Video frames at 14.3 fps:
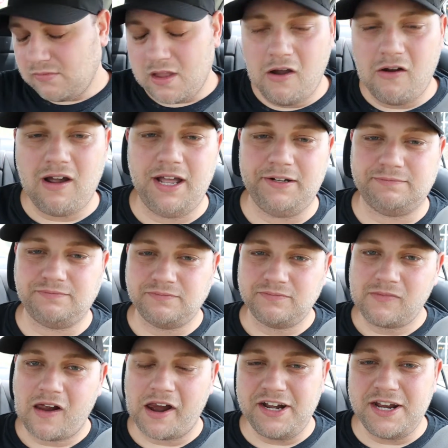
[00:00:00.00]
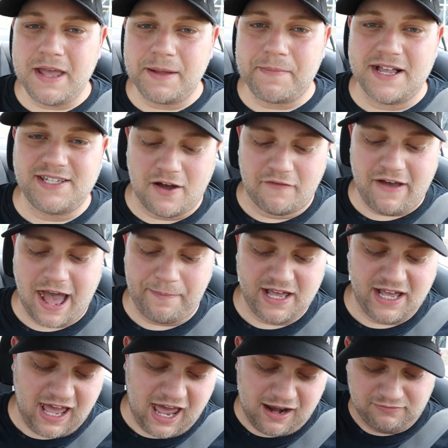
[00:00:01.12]
All right, I need to make myself happy
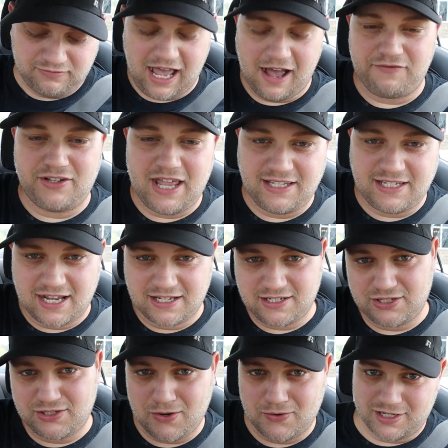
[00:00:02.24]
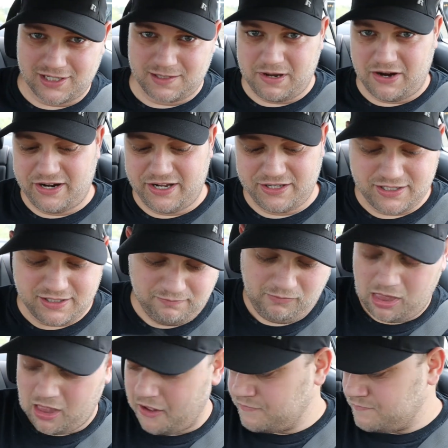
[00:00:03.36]
again after that Texas toast experience.
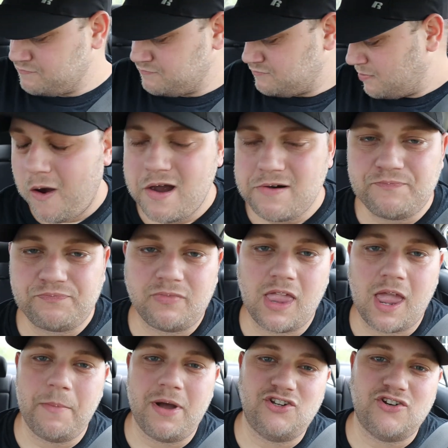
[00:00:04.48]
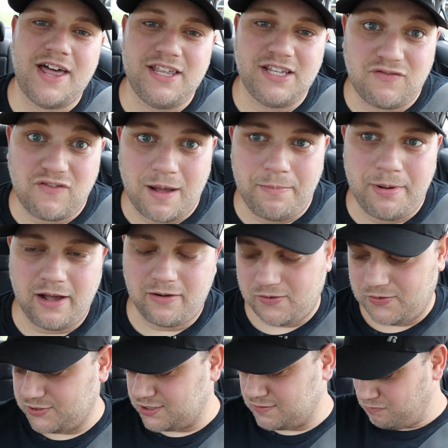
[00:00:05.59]
I'm gonna try these fried
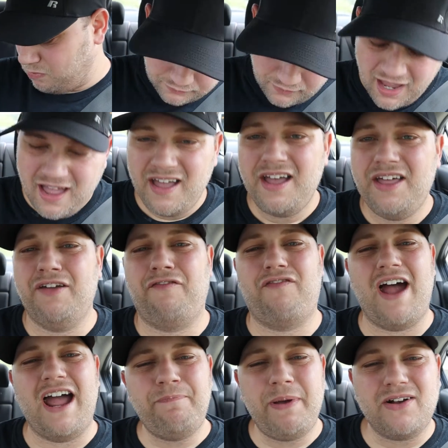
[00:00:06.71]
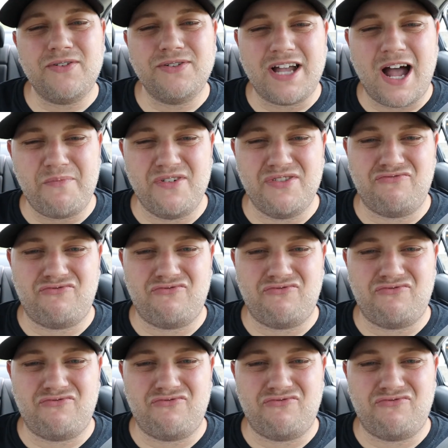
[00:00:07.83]
pickles. The fried pickles come with